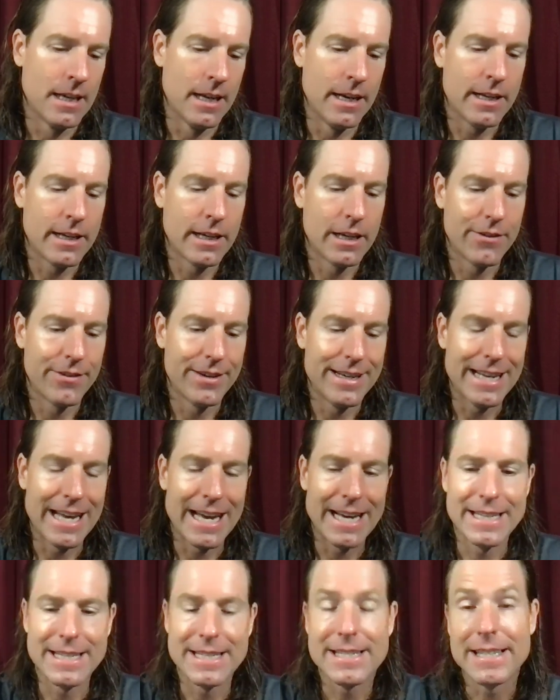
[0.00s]
any kind of a
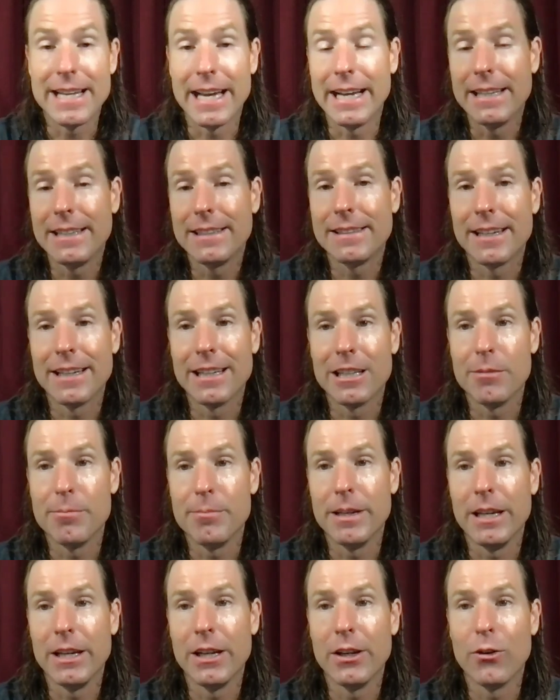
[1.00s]
nanny state telling
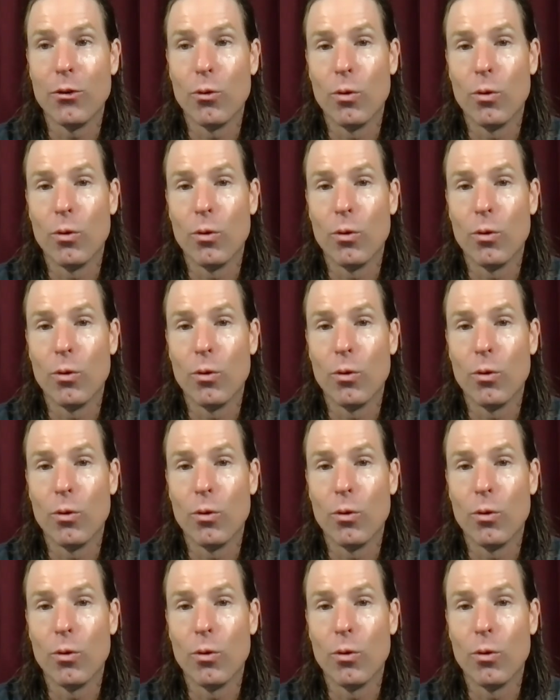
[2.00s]
me